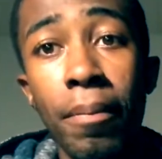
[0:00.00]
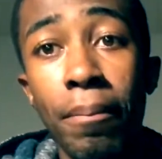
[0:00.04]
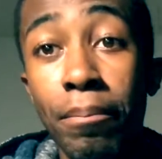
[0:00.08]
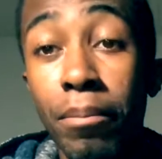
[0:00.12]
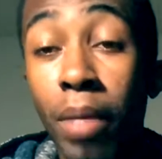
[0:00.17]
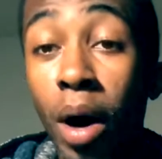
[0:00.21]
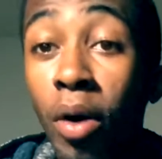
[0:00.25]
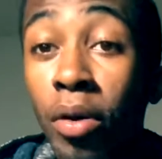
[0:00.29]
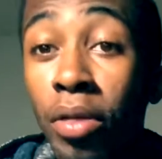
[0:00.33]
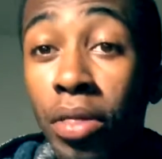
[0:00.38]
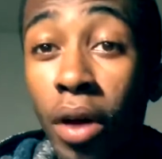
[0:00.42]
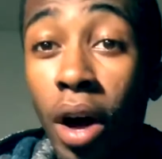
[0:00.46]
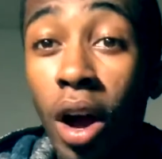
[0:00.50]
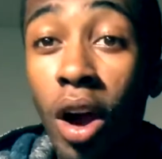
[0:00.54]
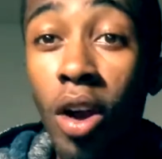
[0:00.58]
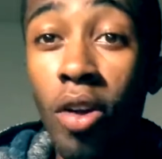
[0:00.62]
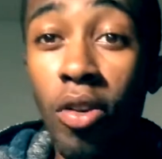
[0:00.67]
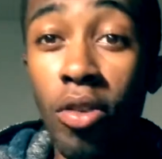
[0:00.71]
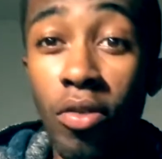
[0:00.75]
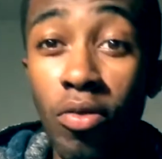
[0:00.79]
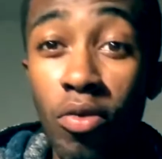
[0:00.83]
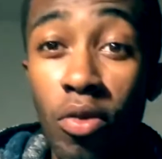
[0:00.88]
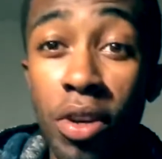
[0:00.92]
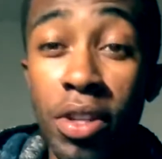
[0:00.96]
Both
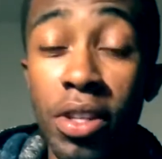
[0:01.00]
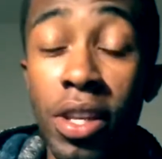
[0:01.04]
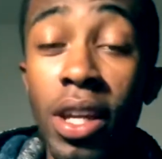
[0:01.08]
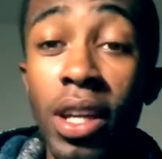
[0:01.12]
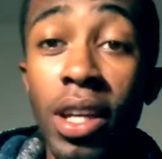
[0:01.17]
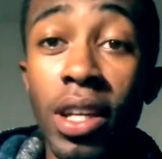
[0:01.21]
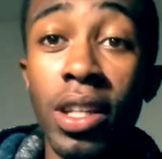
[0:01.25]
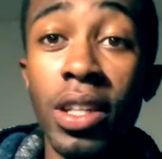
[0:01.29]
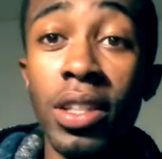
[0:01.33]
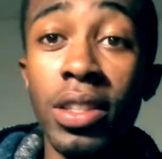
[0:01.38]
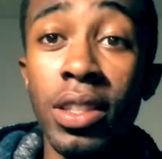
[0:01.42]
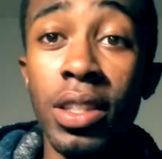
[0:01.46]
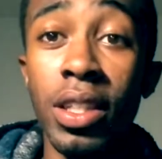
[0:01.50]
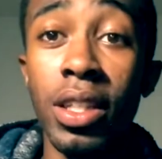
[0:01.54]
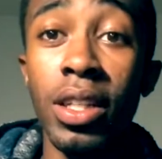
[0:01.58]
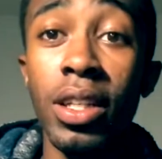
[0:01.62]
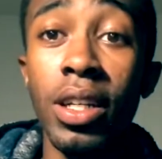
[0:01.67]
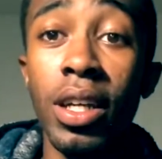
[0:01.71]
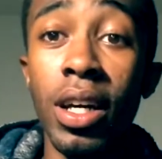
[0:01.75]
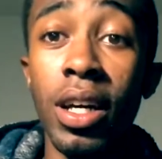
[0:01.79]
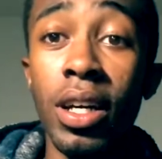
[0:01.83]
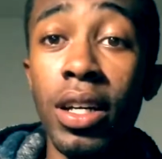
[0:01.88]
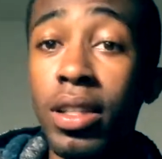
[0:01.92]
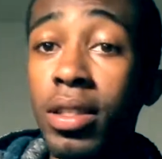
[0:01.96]
are ridiculously
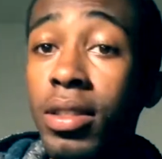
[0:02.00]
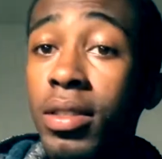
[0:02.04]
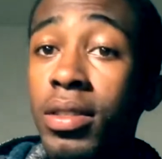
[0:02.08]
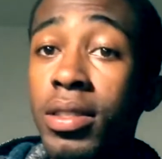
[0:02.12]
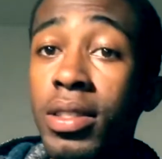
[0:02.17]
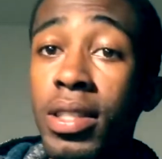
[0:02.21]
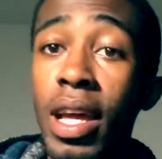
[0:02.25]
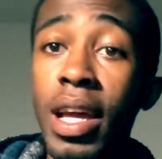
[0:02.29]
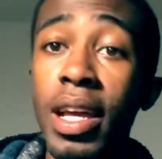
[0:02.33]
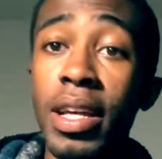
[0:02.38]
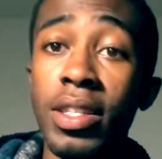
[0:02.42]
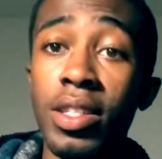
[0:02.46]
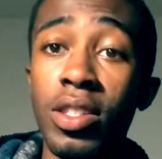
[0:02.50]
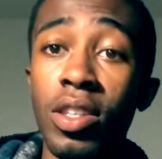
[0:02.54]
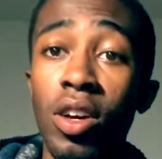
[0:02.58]
good tanks,